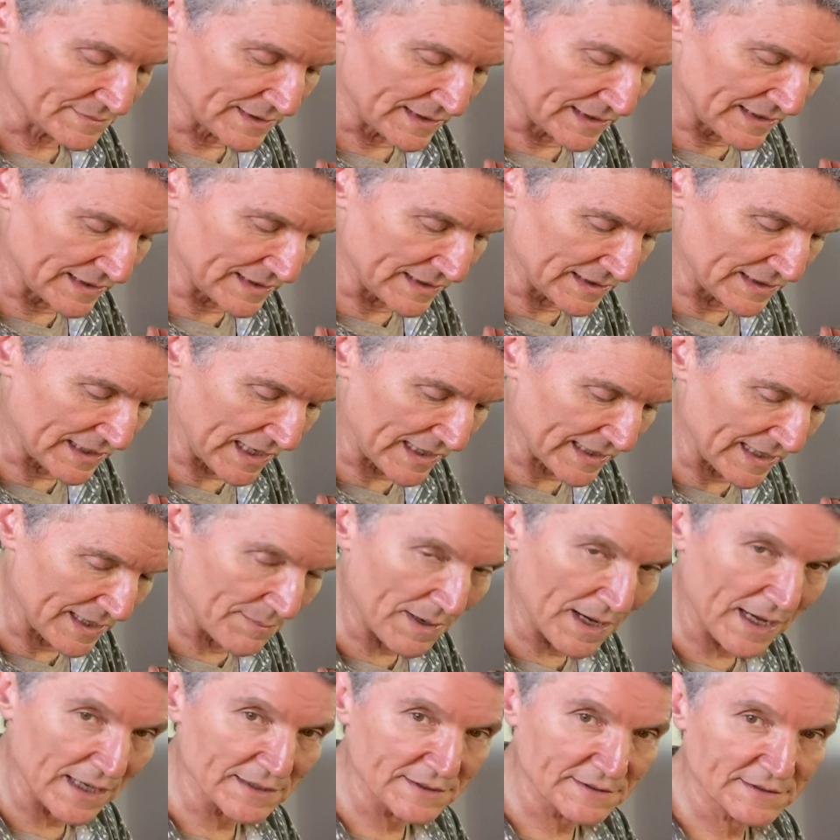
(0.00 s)

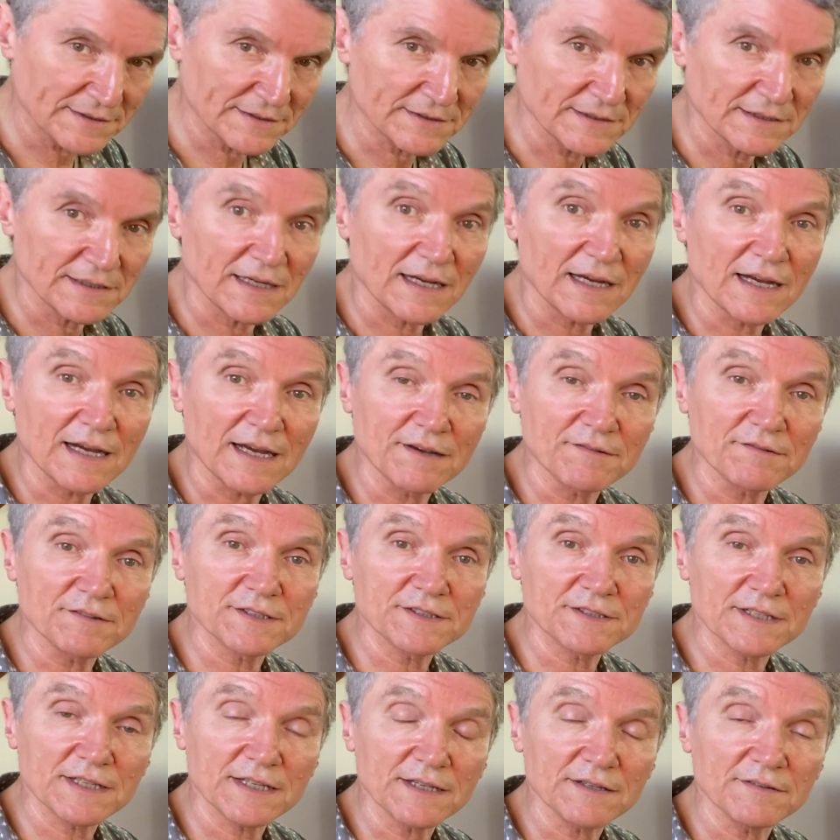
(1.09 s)
itadakimasu, I
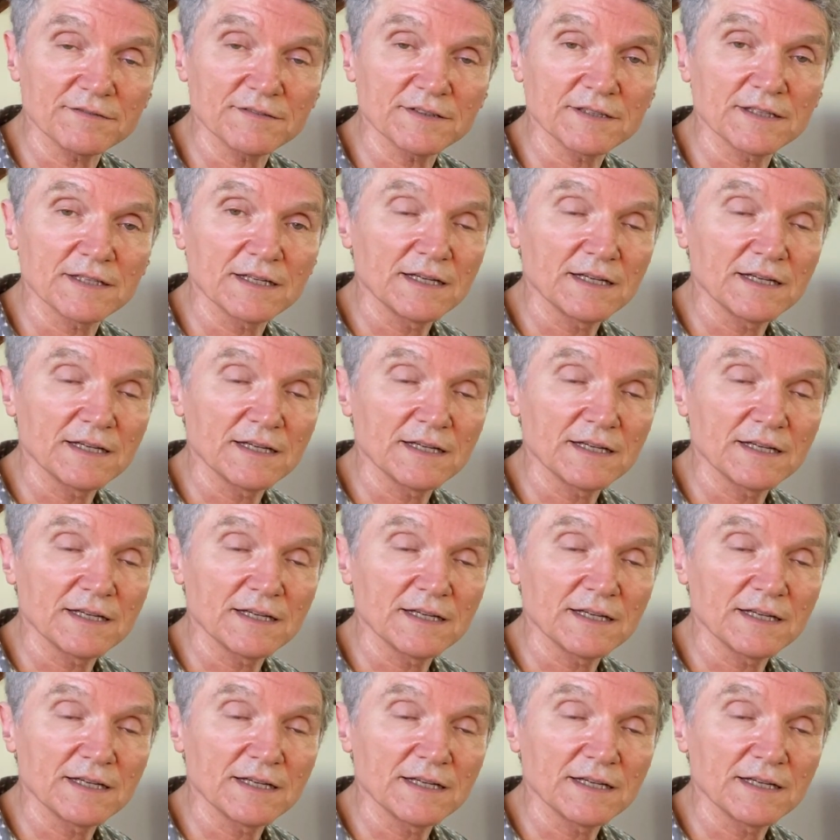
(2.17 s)
receive.